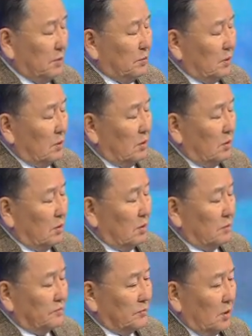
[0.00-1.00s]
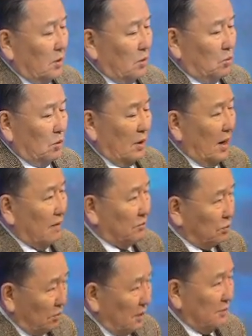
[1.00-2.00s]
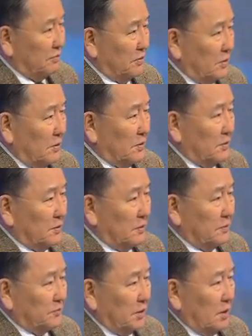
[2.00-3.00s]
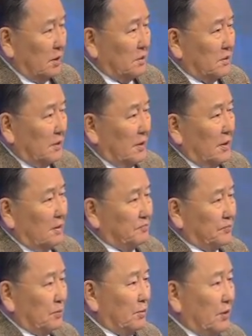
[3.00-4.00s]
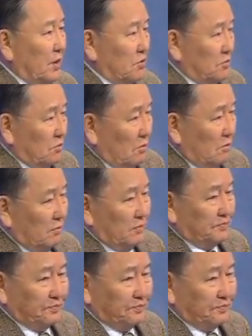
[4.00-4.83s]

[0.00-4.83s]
people will have to leave their places of